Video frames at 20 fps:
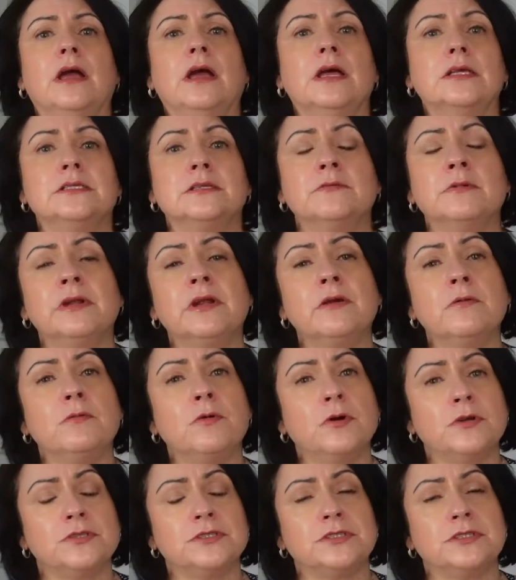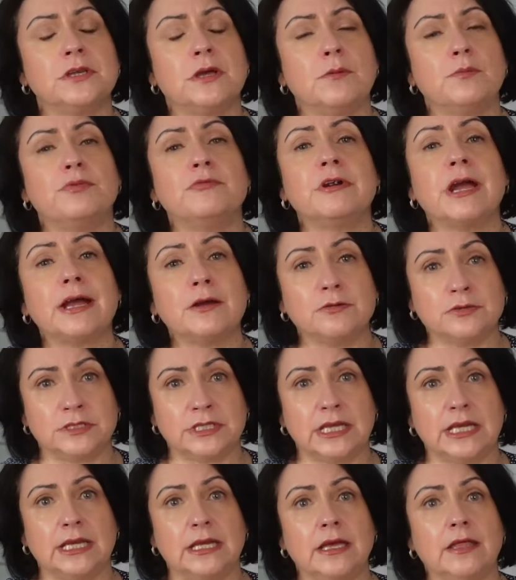So when I was
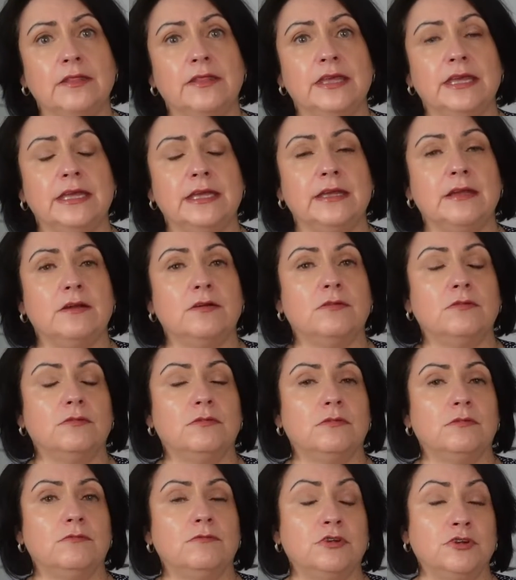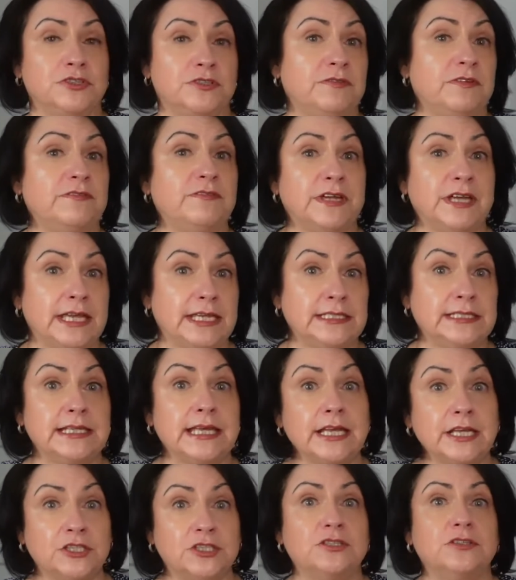browsing the Roger Vivier
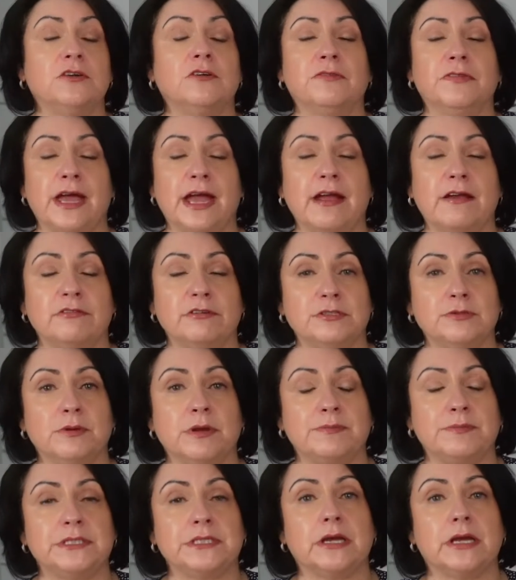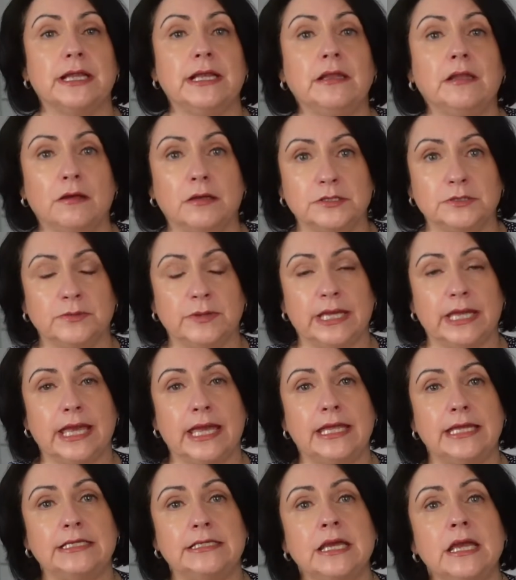section of the Harrods website last
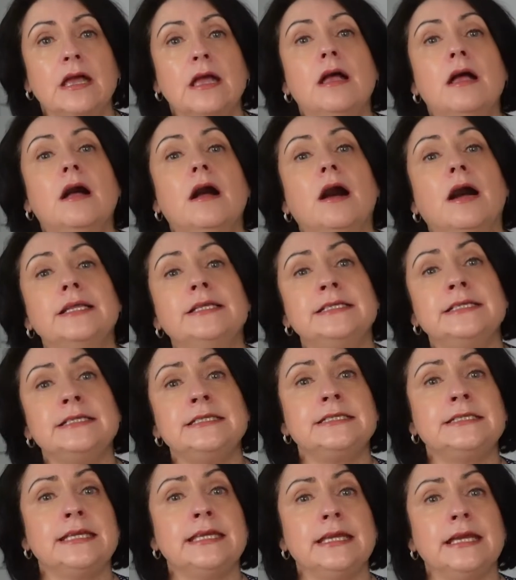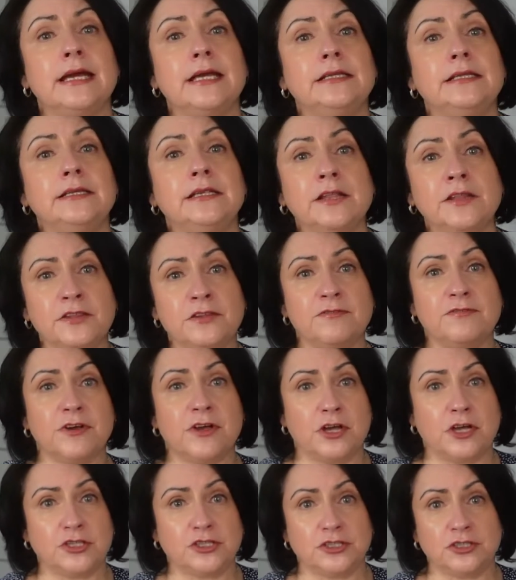weekend, I did see another
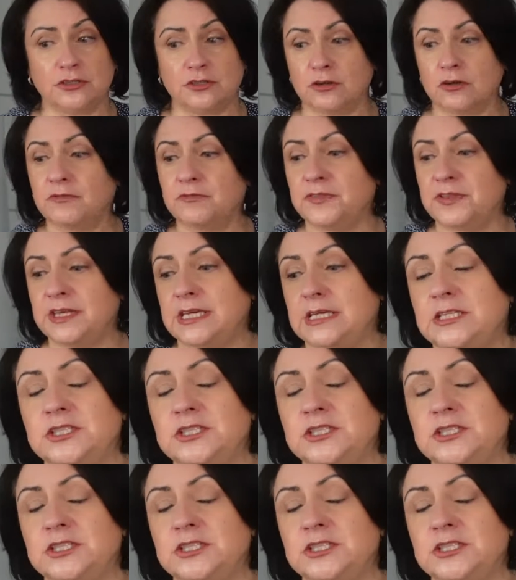version of these